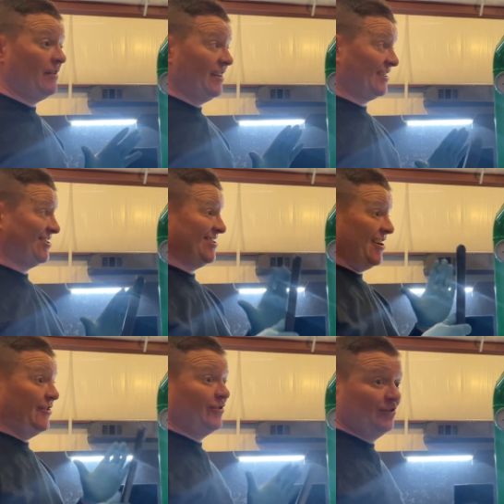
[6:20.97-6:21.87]
the
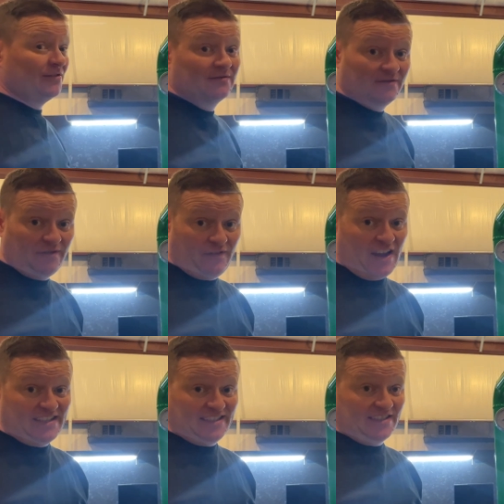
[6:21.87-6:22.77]
external
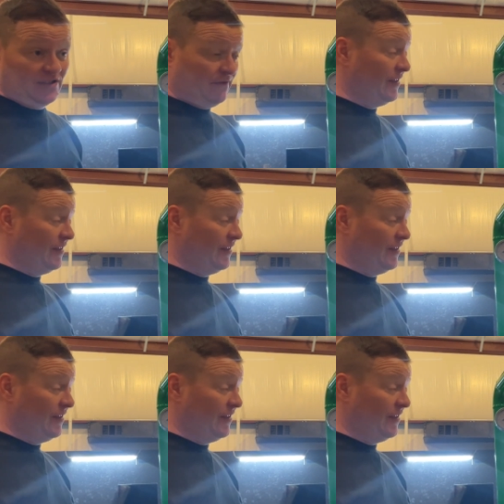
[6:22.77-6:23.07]
faces of